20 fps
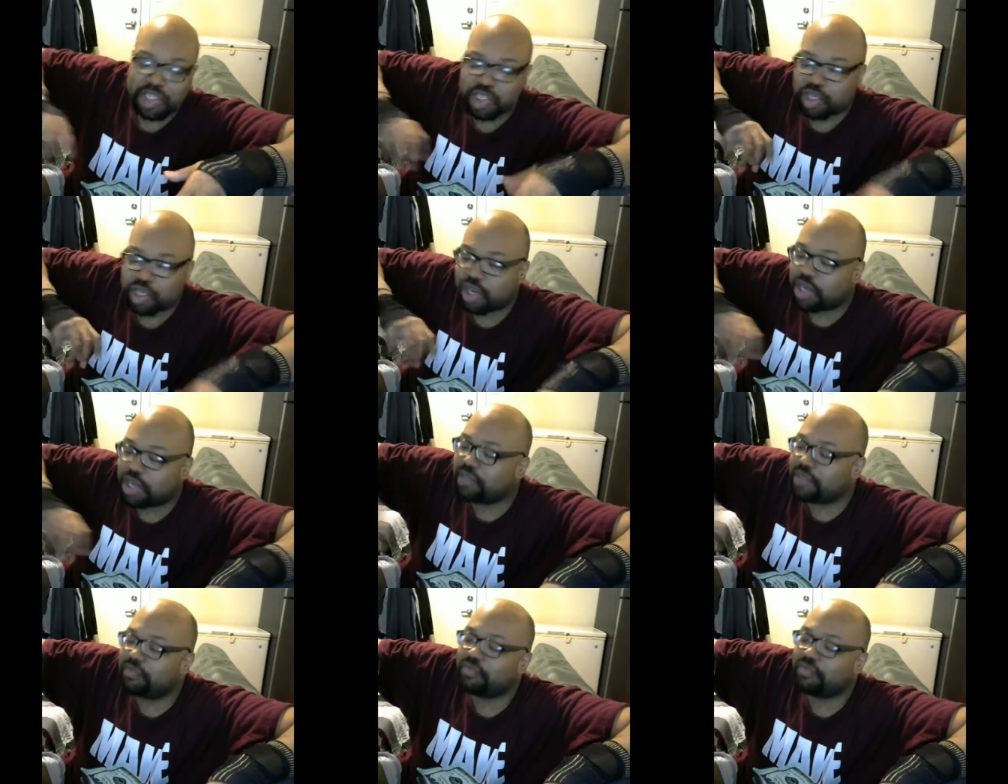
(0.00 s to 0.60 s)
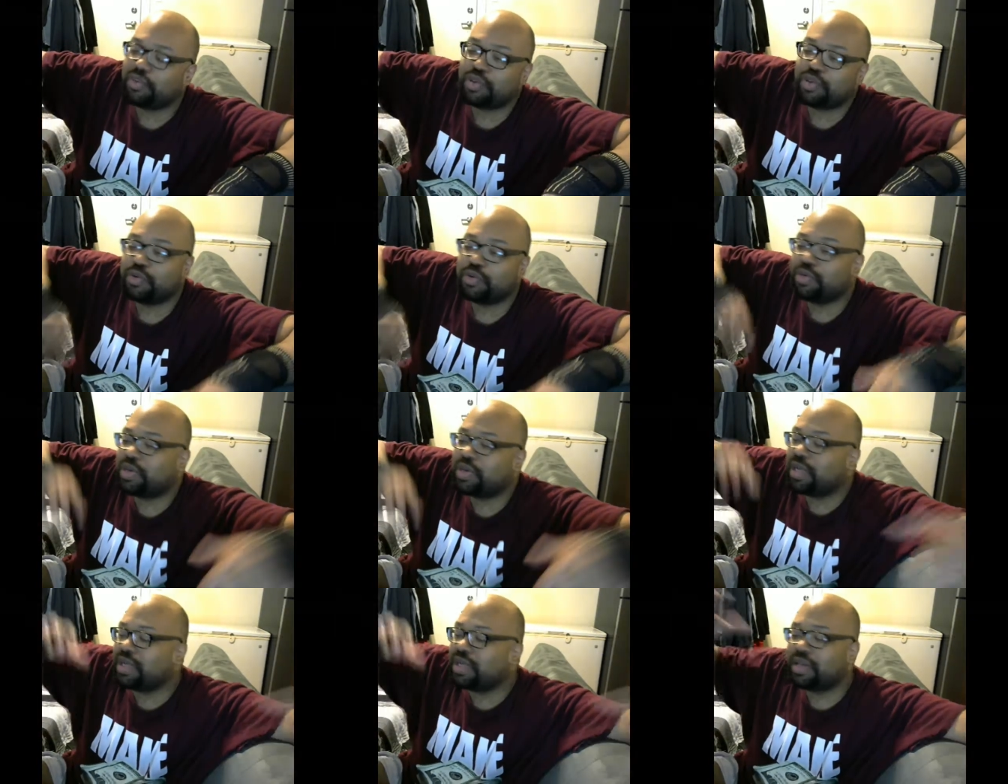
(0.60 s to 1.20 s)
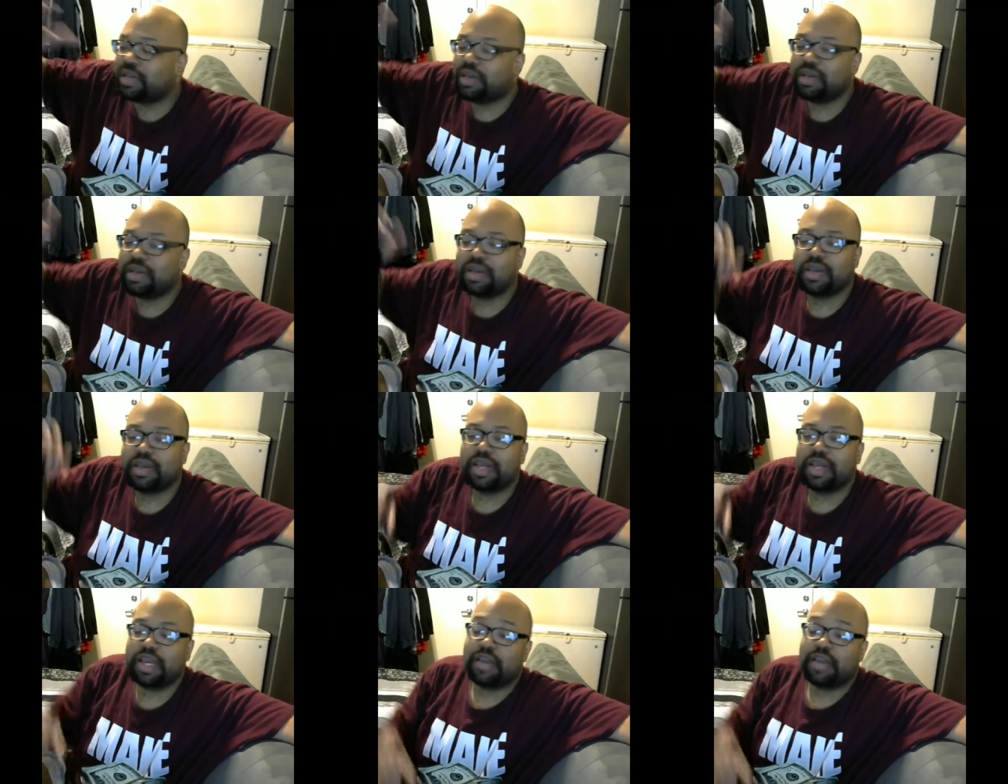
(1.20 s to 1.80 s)
Charlotte feud and
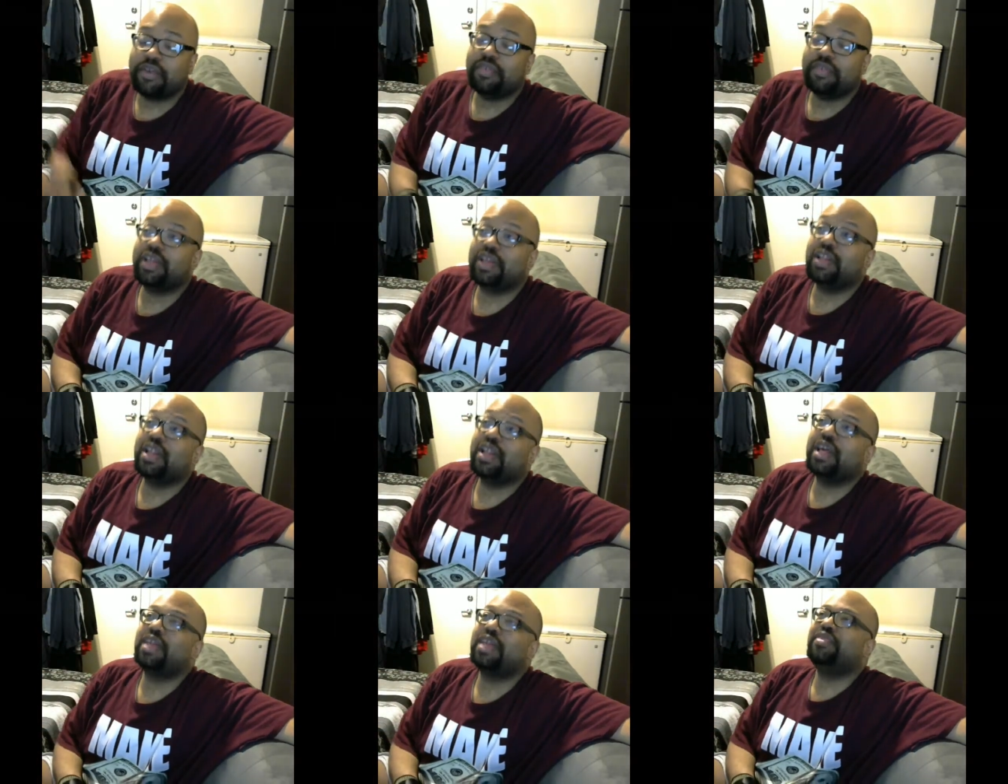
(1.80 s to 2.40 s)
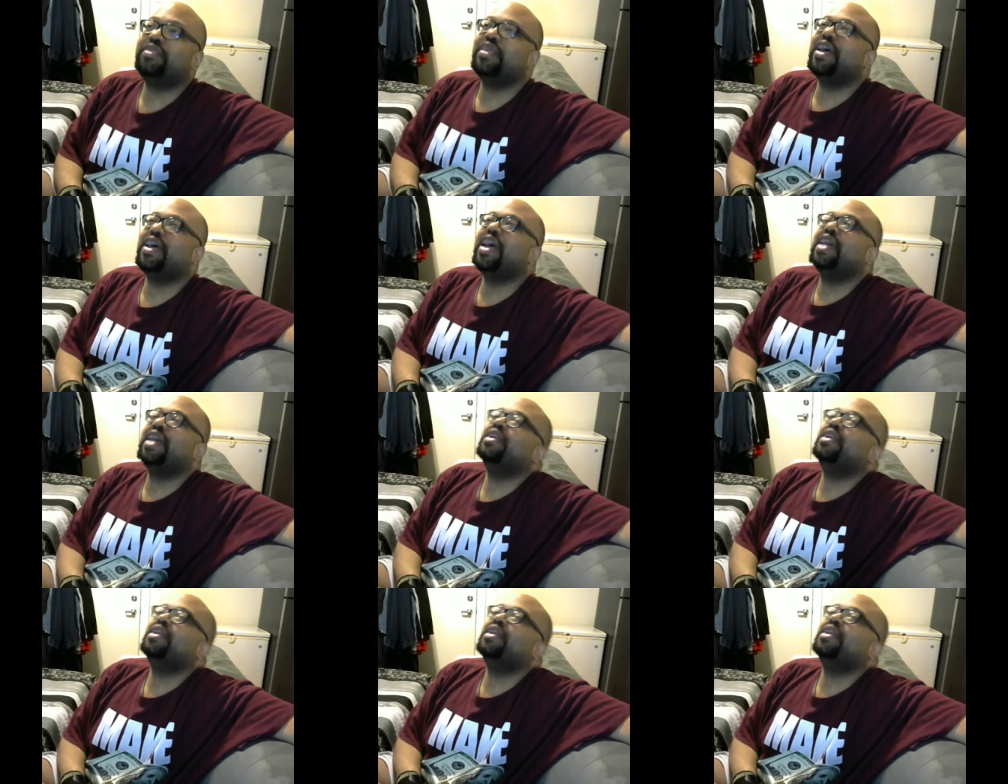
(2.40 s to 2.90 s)
everything like that,